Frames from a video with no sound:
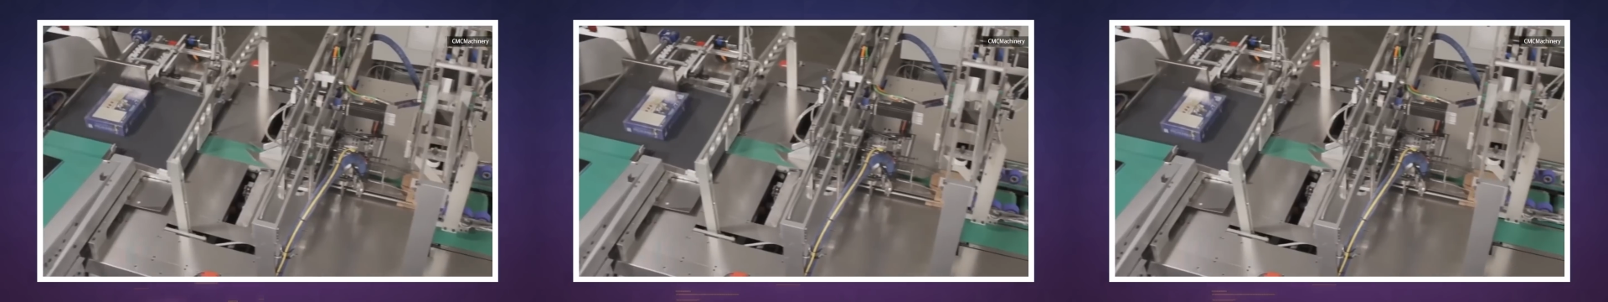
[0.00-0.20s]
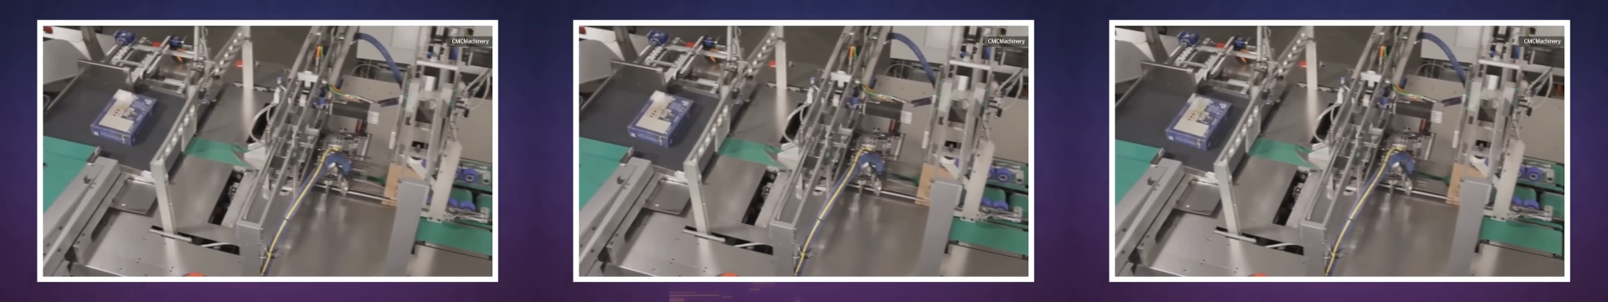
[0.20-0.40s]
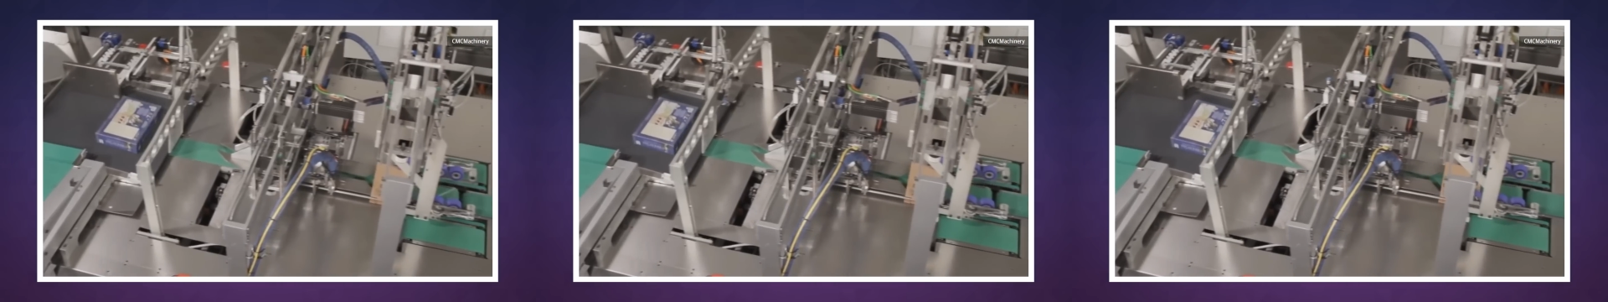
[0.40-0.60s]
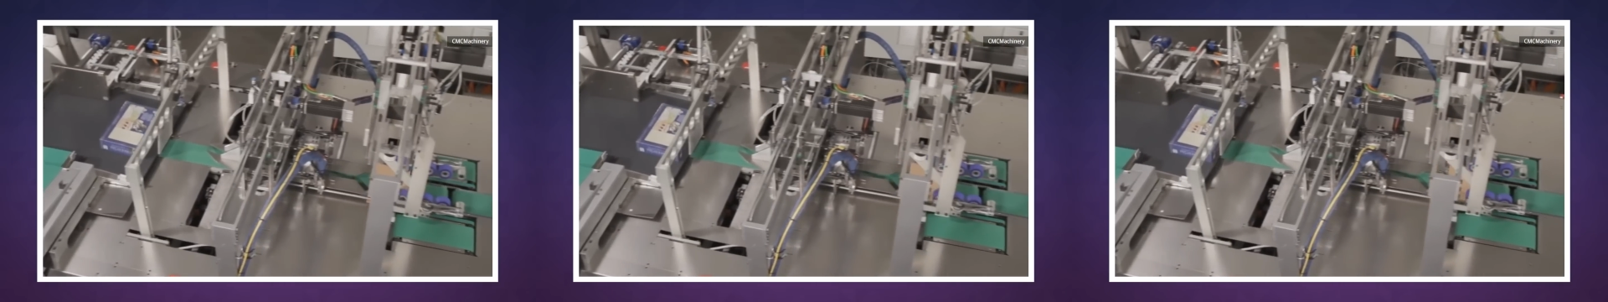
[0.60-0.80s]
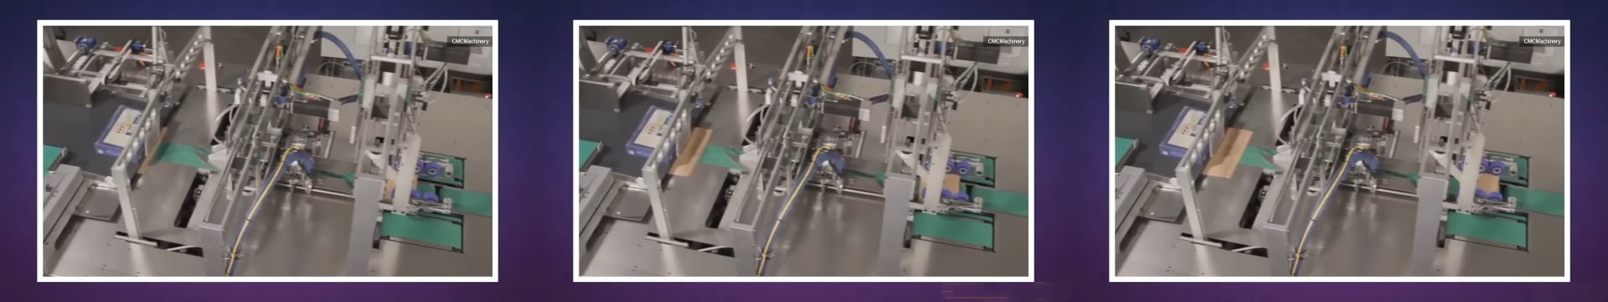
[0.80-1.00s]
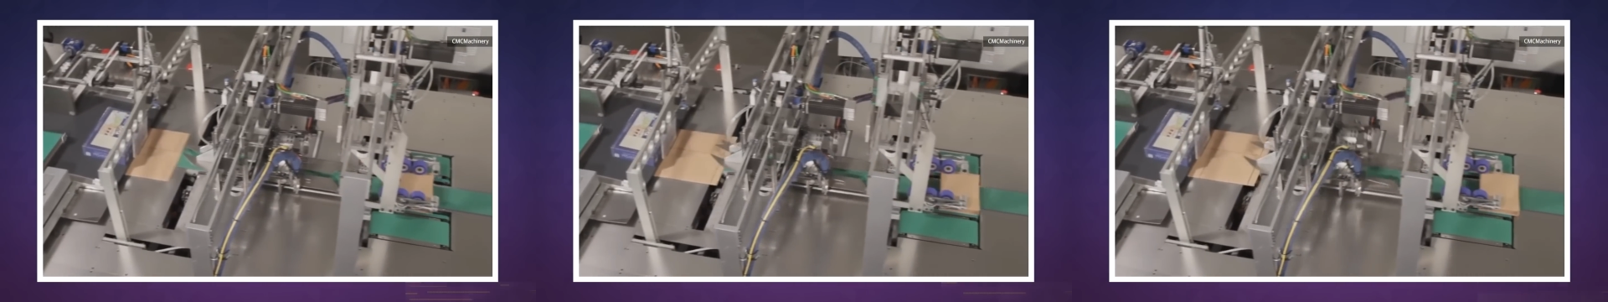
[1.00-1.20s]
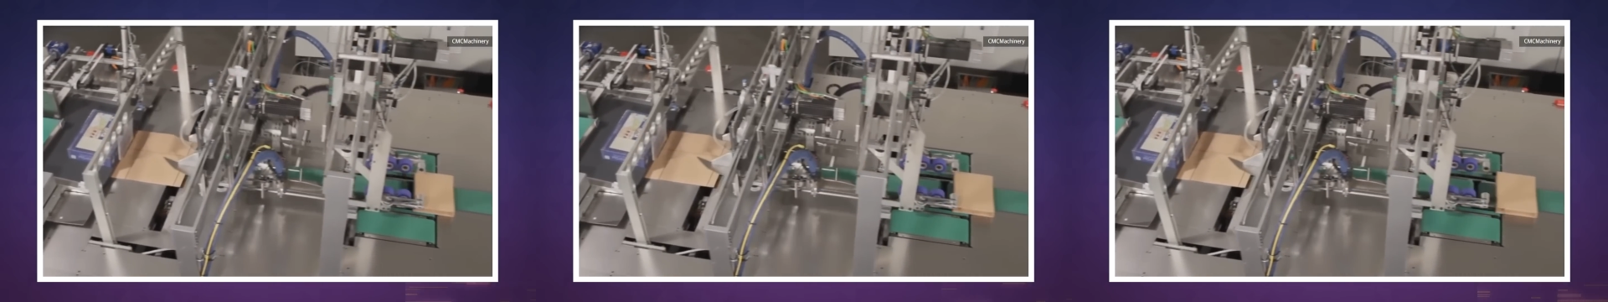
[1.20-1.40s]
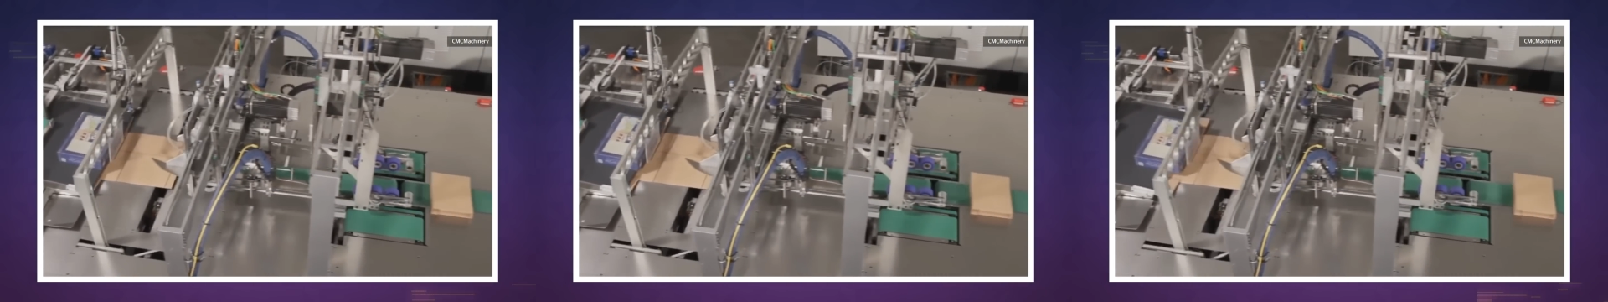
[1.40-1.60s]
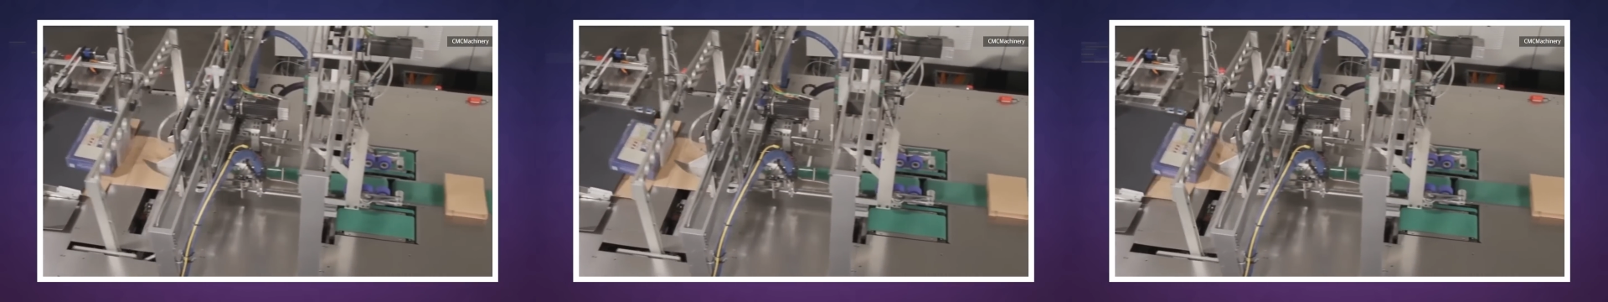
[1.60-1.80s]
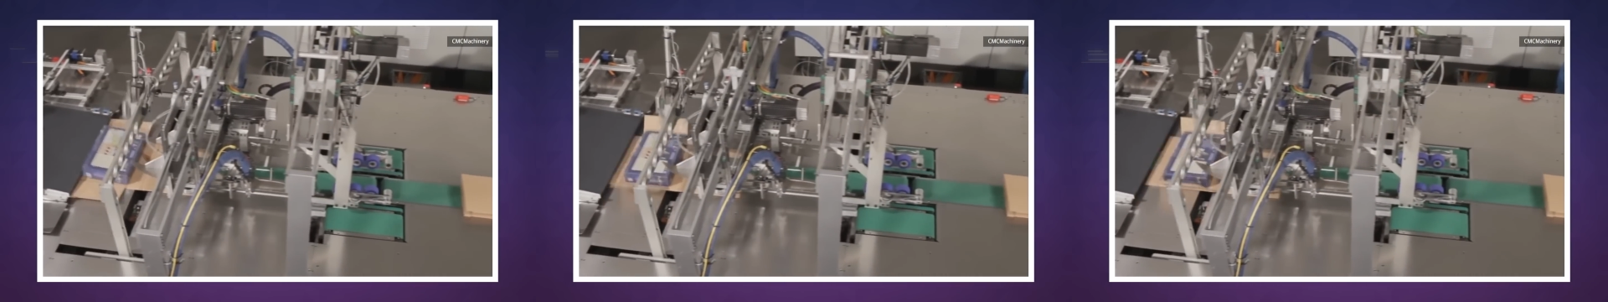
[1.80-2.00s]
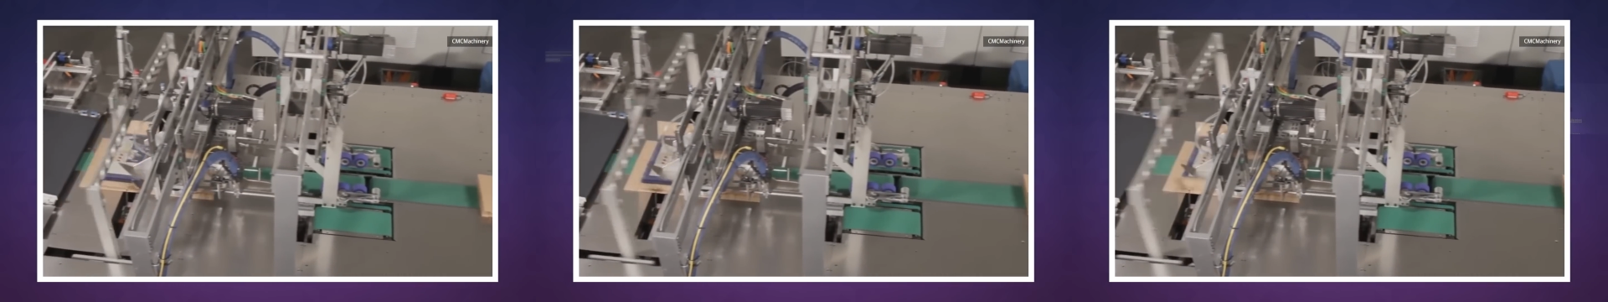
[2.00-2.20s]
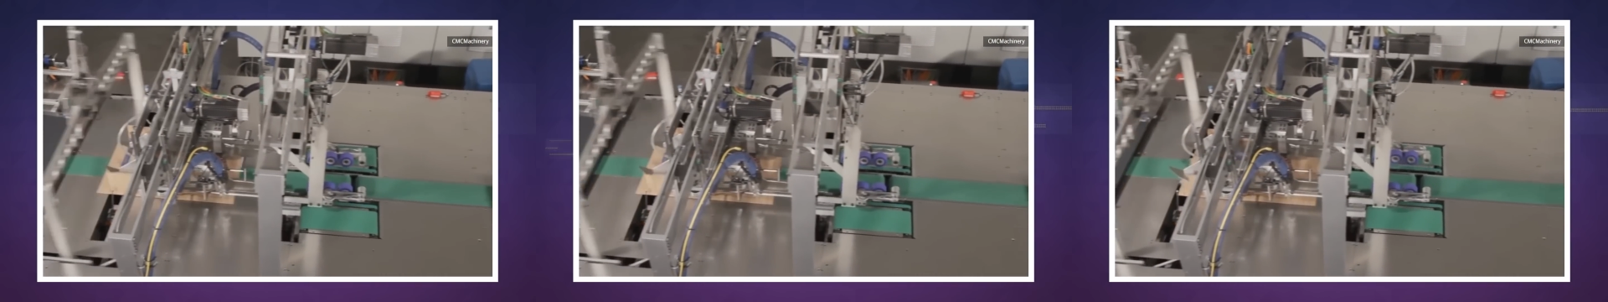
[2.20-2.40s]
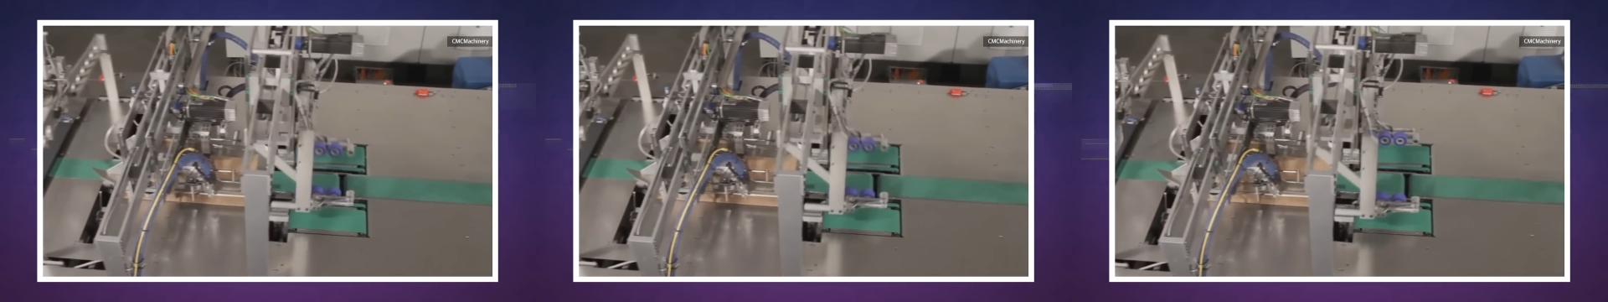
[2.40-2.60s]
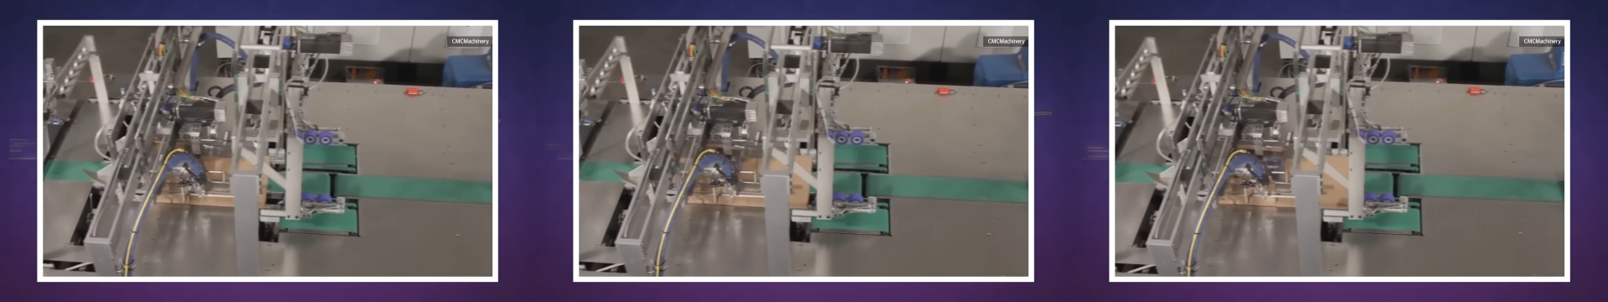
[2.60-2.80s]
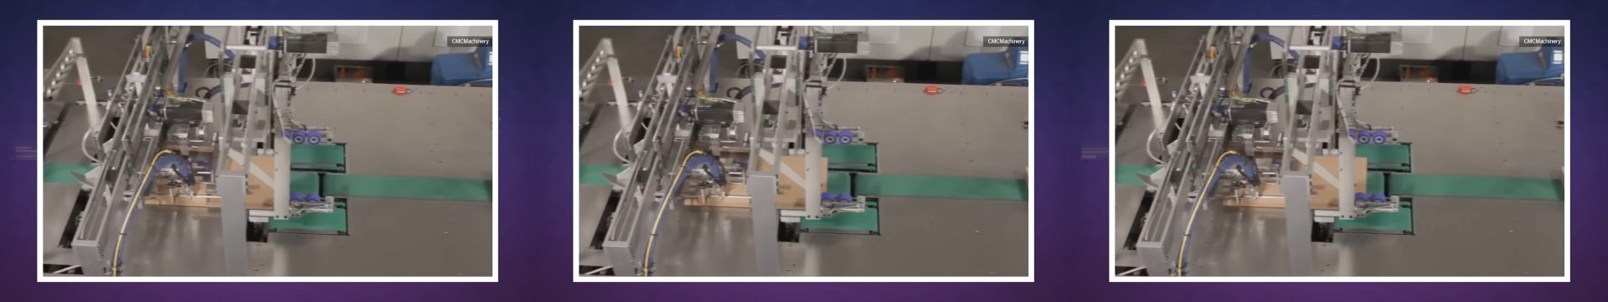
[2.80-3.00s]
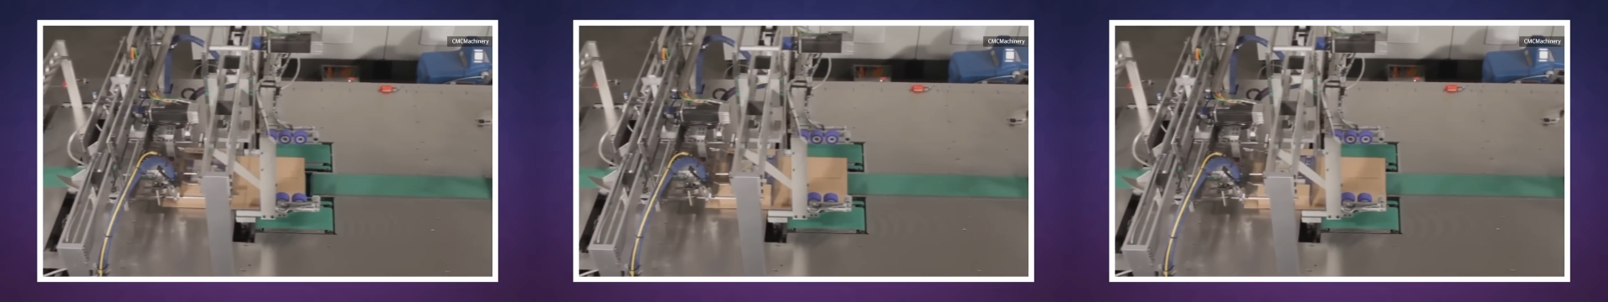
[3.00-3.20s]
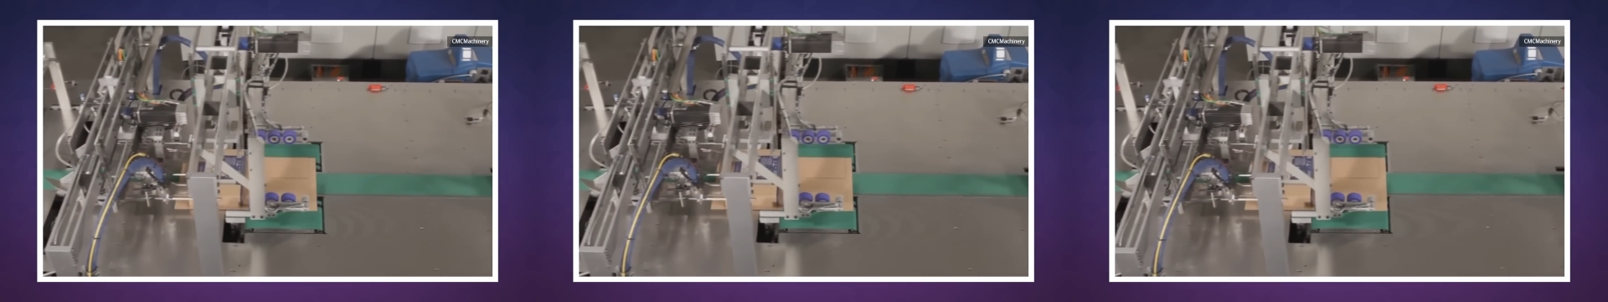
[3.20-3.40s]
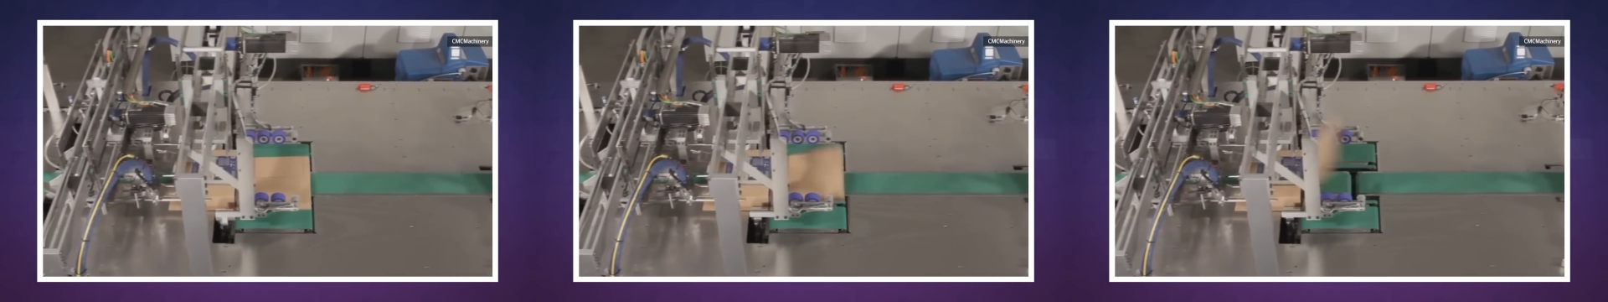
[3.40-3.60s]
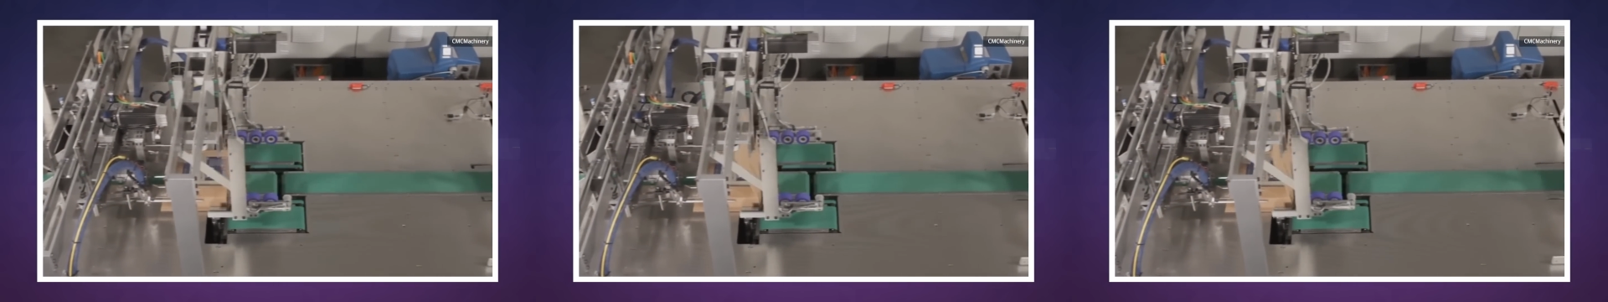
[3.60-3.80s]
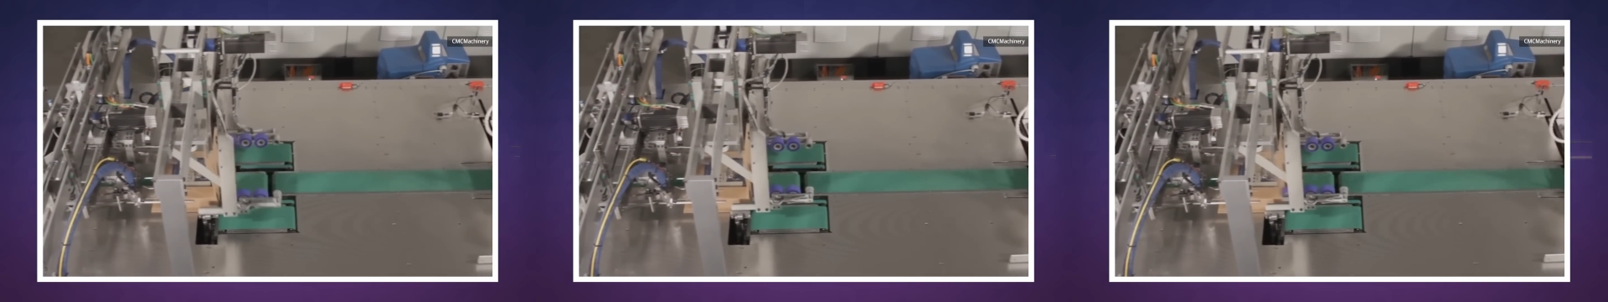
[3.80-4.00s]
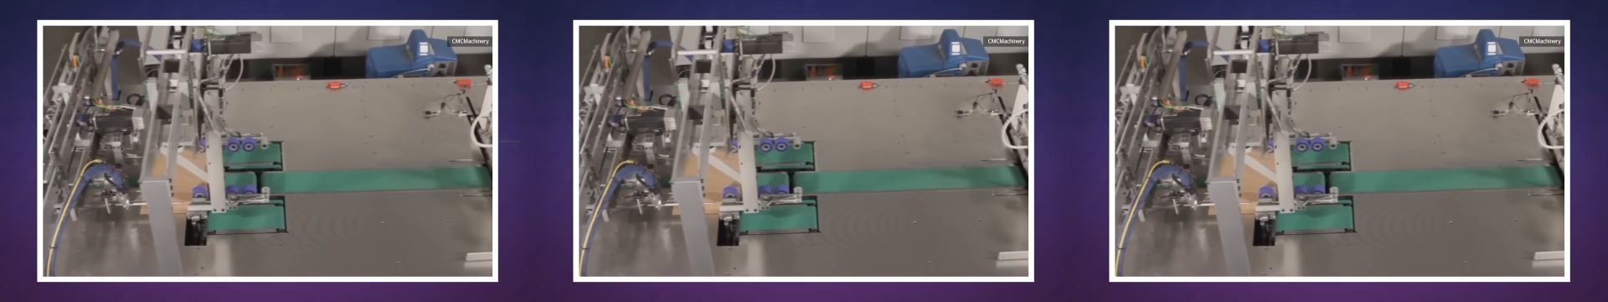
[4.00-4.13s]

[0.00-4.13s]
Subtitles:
Nobody's mouth can be seen.